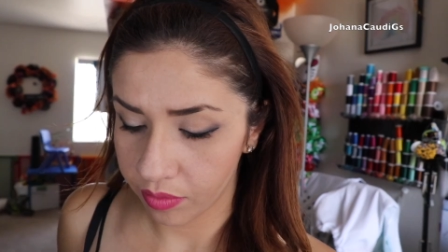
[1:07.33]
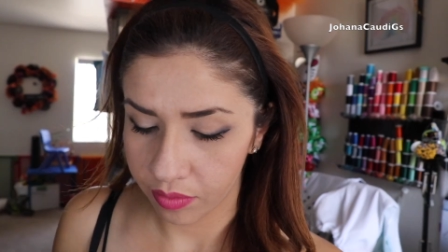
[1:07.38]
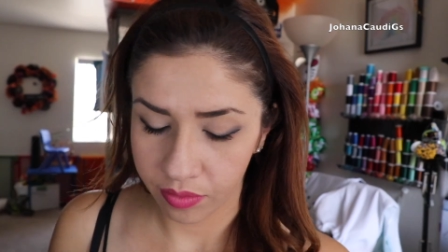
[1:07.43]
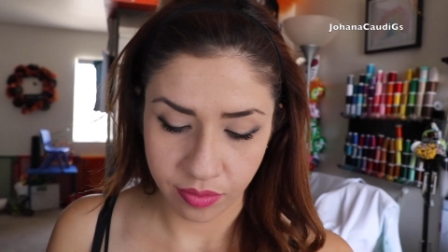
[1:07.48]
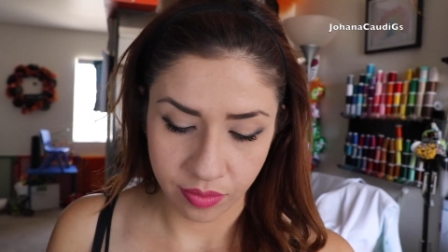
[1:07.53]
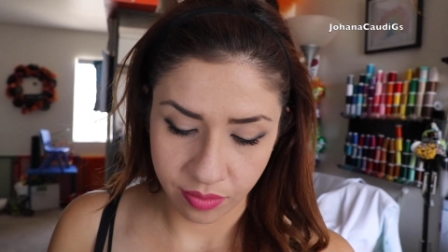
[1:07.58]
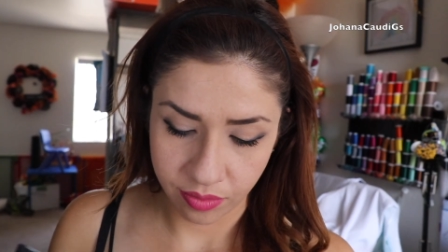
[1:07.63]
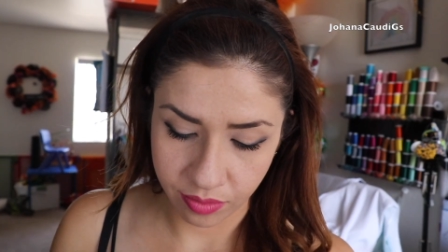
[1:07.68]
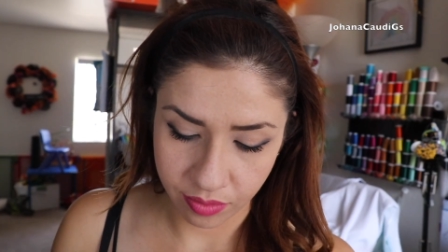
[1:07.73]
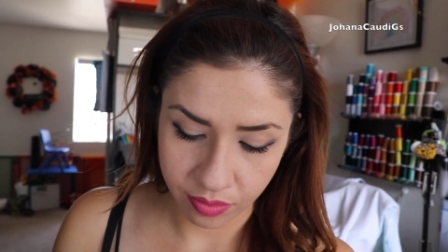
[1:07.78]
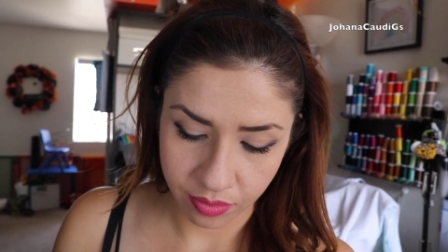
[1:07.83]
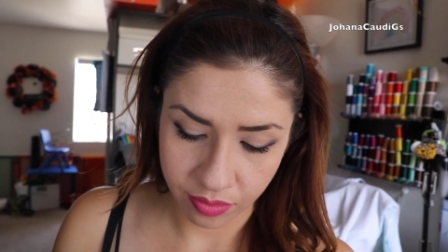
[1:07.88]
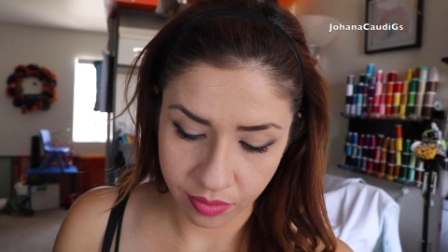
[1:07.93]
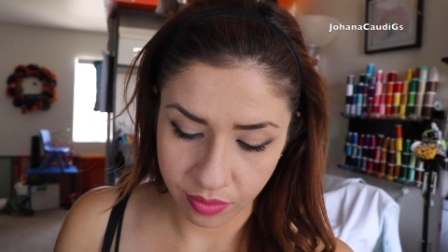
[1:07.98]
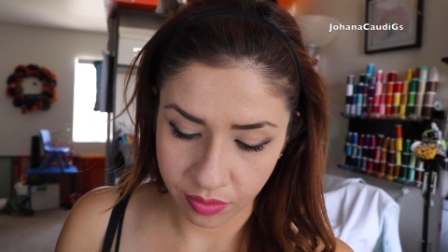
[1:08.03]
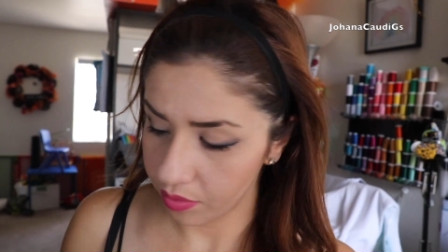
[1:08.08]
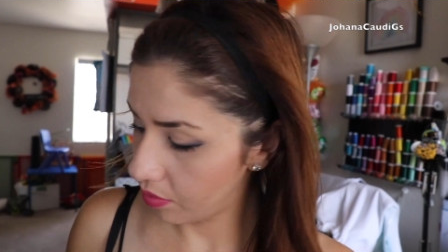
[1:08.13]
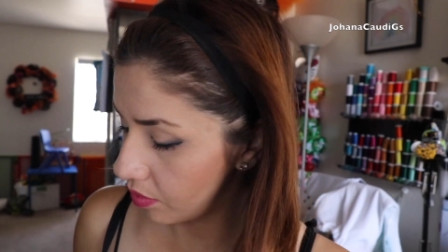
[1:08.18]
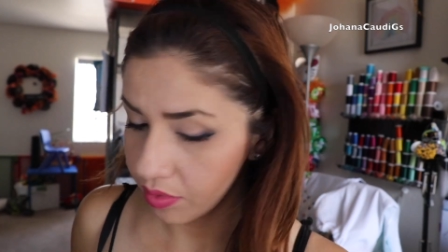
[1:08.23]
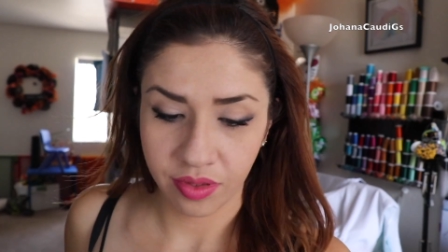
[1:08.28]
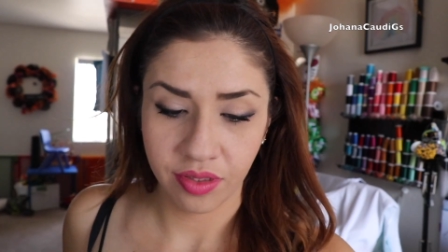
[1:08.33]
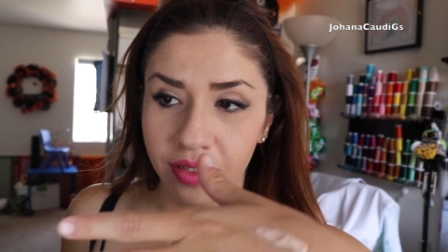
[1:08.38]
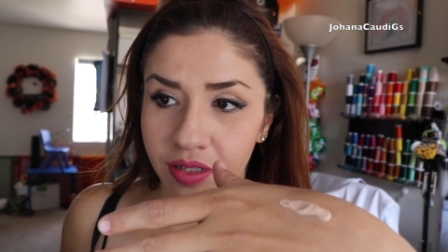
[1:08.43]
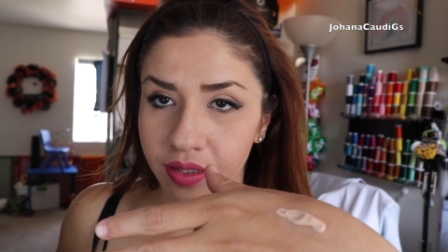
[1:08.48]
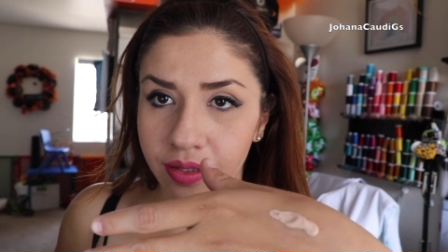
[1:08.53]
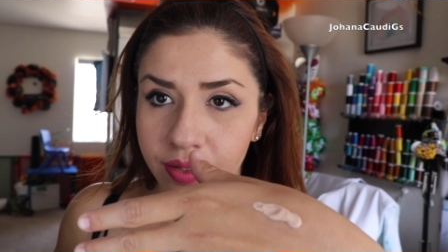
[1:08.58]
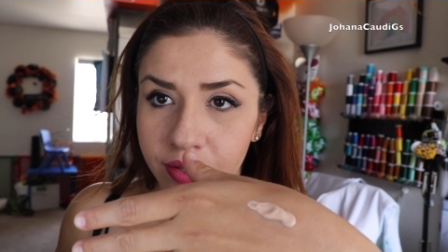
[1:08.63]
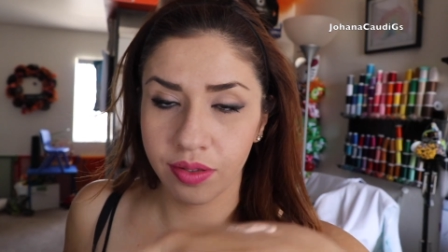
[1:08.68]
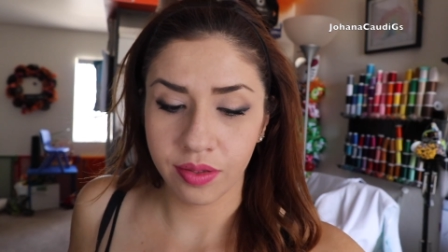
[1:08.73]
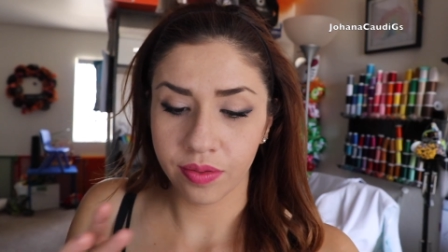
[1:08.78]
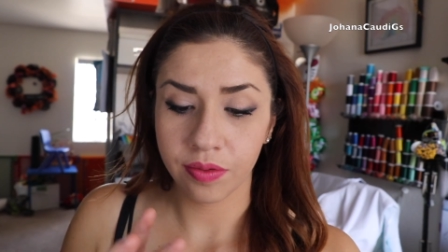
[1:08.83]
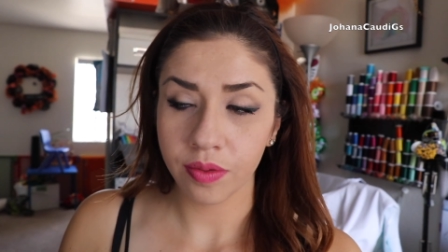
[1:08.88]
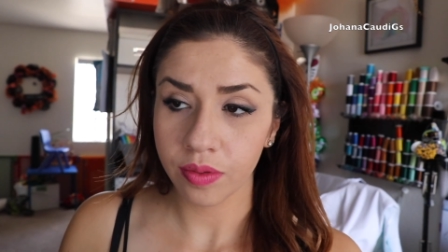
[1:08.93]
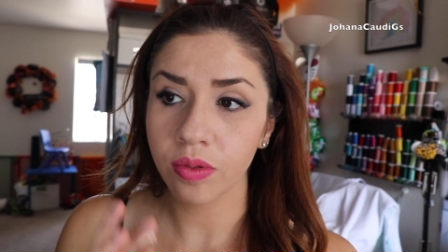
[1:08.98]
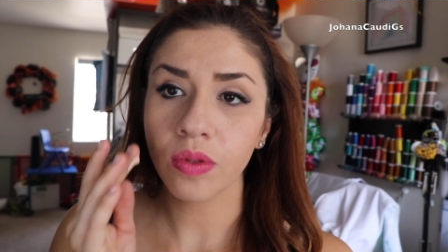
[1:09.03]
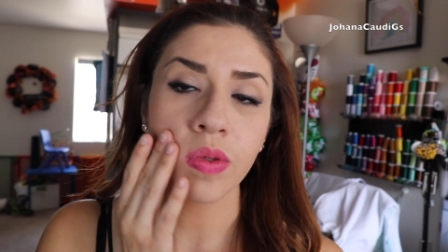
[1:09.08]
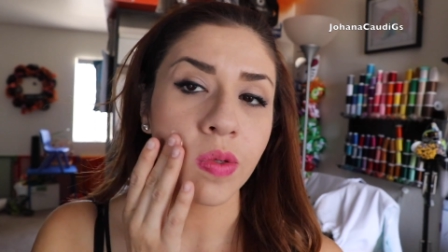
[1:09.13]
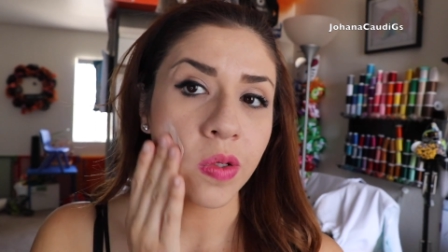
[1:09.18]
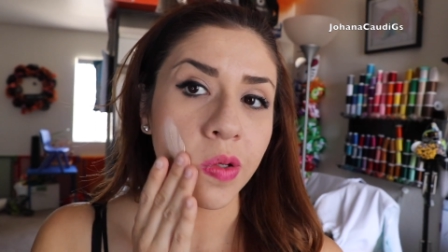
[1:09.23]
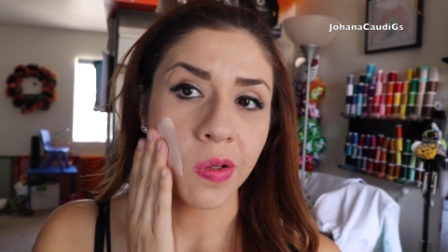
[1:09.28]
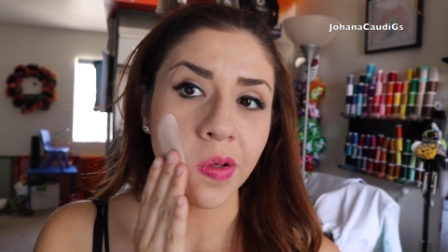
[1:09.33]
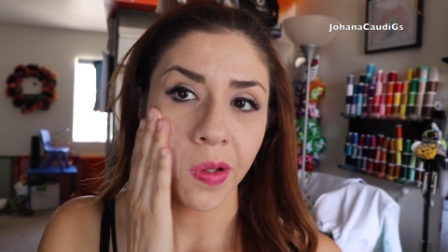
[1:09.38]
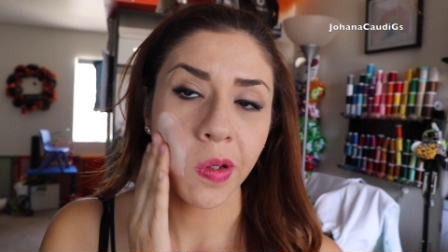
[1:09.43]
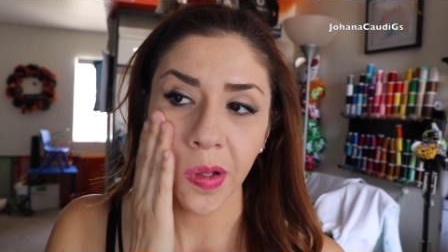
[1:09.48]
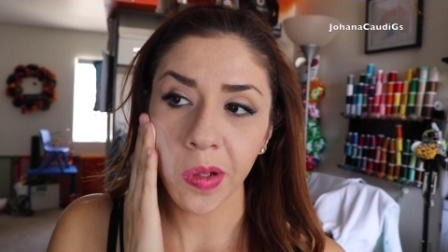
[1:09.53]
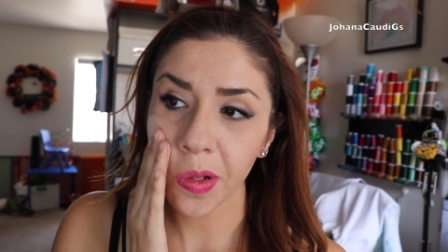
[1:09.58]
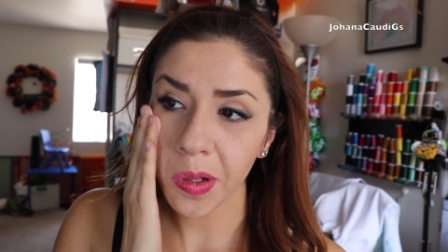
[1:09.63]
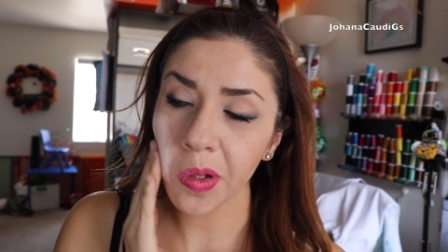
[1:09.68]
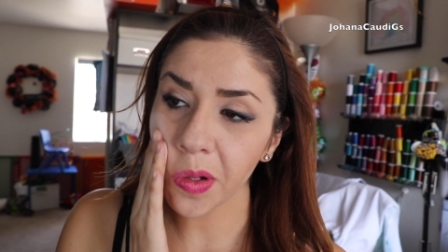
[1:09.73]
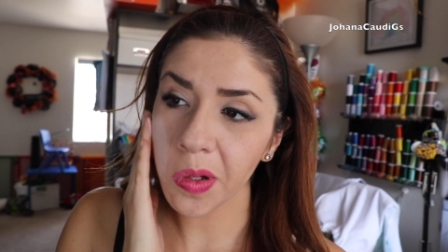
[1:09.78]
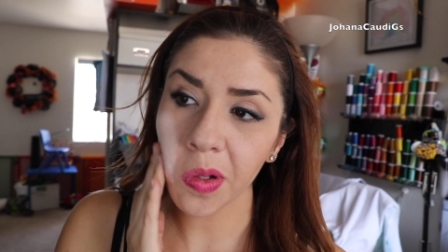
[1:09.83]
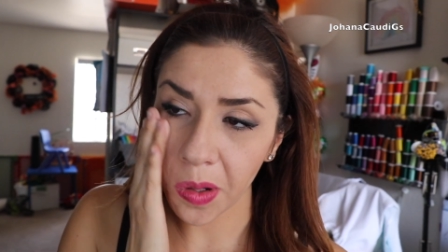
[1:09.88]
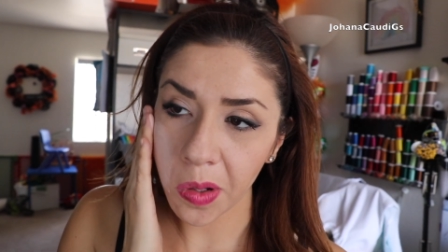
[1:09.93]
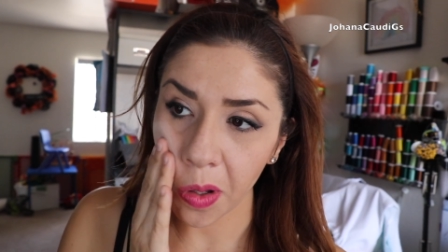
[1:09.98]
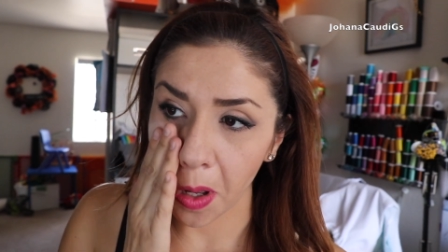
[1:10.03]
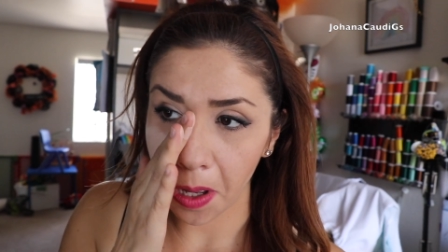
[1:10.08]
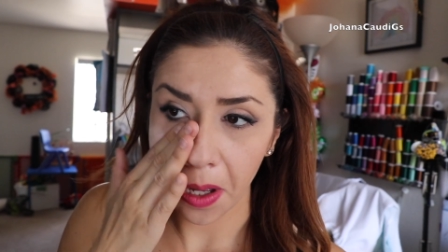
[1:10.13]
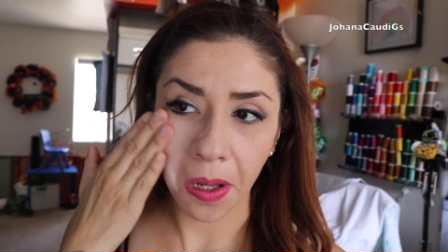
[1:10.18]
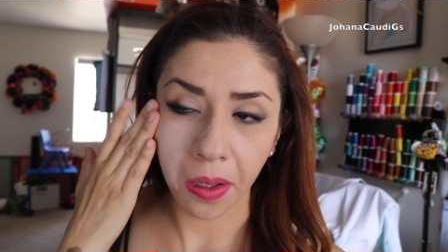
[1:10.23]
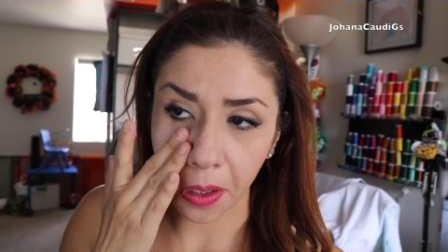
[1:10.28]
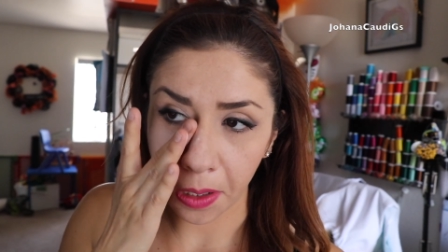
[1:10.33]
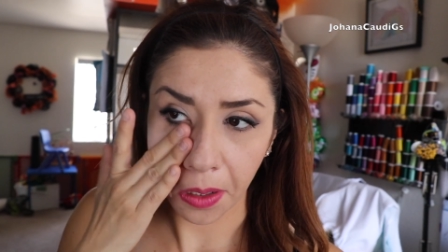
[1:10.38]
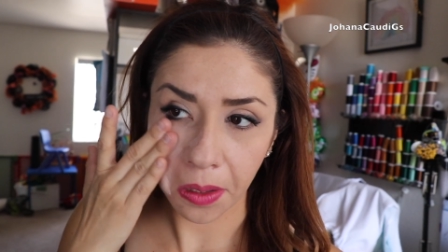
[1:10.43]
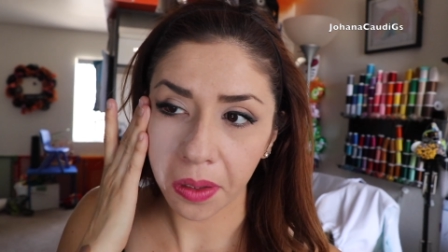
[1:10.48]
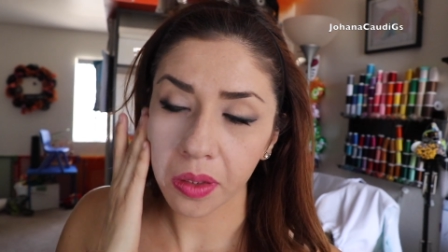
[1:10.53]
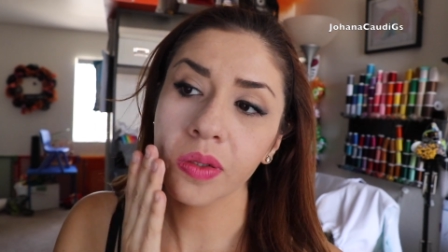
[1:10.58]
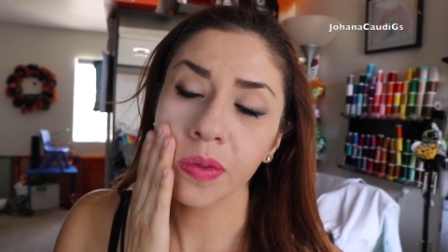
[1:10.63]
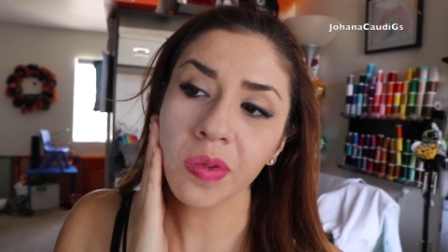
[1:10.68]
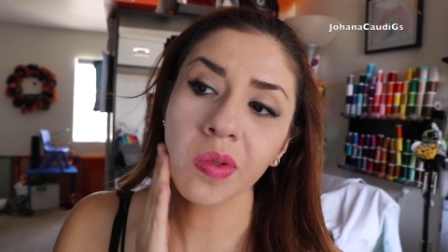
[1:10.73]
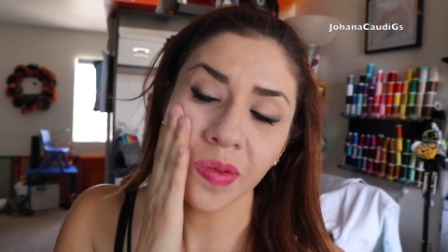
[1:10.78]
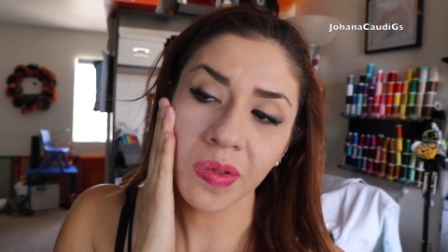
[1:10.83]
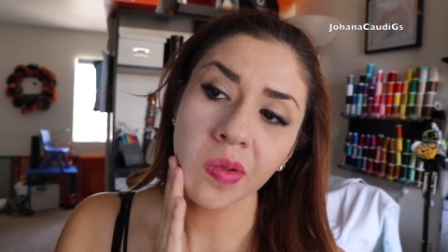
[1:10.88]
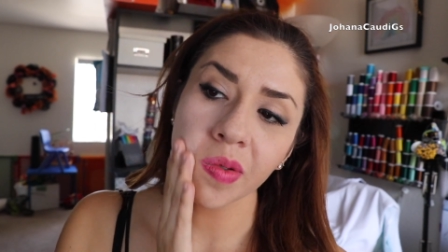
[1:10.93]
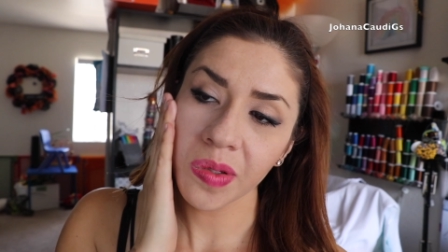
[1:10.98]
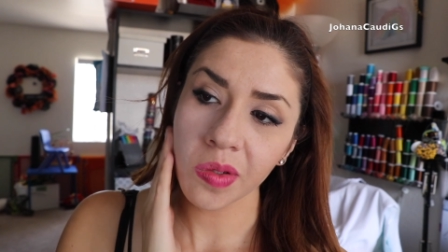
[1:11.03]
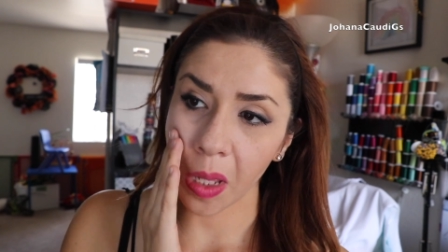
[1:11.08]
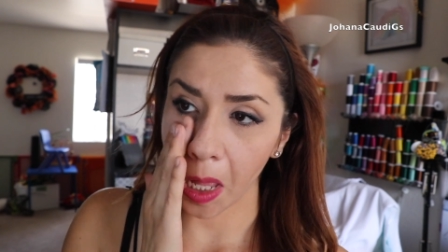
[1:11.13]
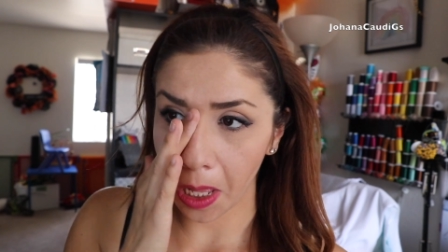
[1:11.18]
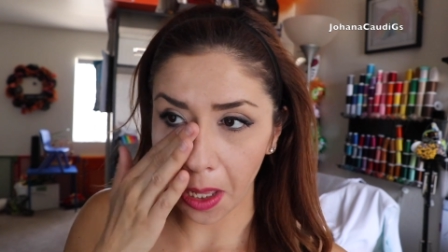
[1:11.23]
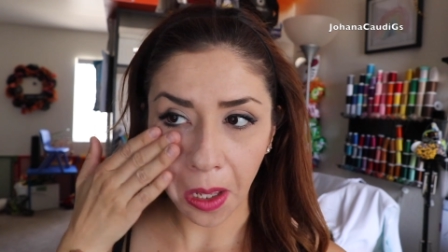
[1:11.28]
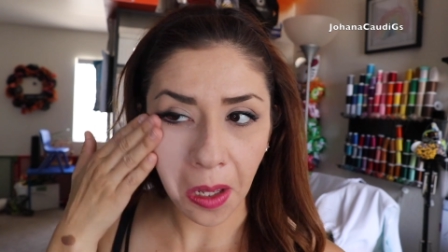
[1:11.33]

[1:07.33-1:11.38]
the 1-on-1. That's a shade lighter than what I usually use.